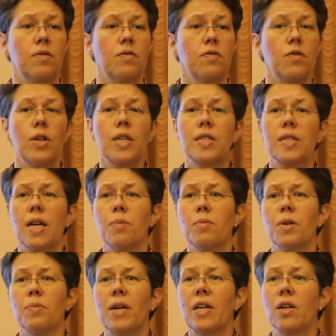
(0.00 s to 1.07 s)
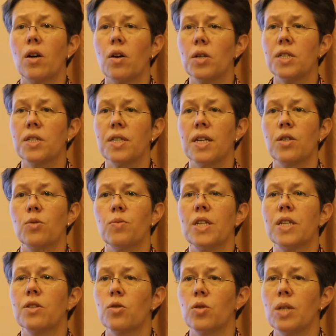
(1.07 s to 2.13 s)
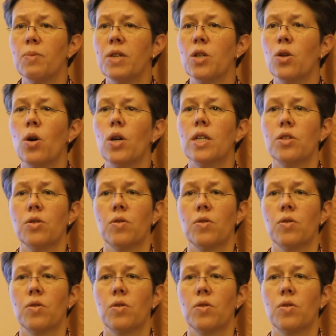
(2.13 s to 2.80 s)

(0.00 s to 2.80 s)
For example, Bengalis tend to be extremely loyal